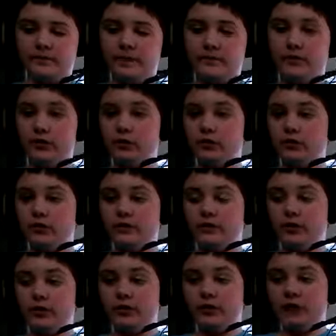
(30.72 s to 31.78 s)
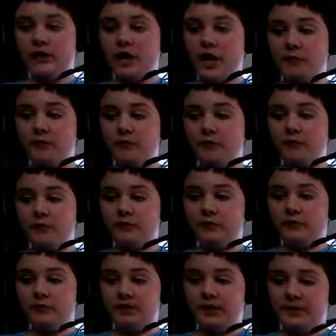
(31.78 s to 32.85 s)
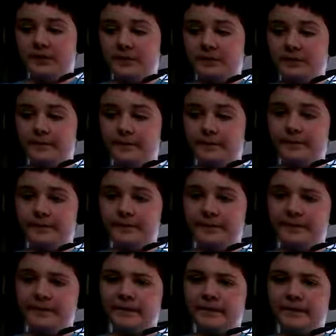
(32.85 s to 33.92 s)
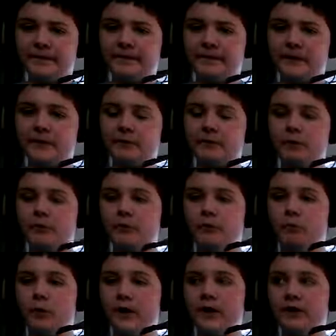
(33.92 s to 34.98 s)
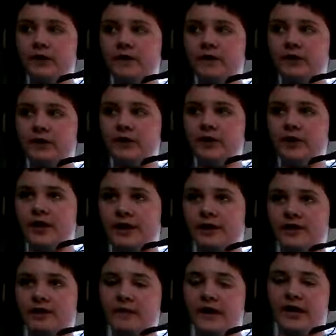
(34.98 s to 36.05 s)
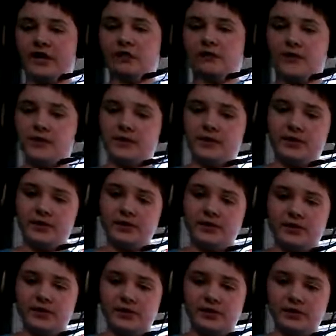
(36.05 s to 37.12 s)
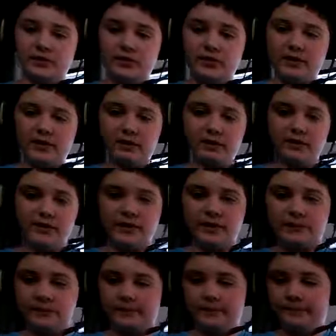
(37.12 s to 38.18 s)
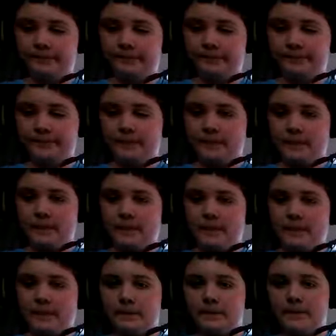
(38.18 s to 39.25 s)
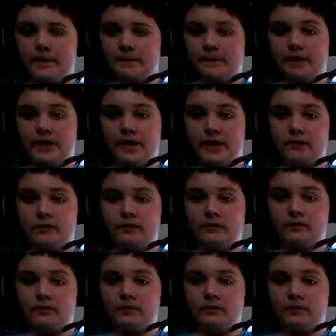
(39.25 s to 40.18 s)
if you don't like game reviews, I would wait until the next batch of episodes because those will be a little bit different. But for now,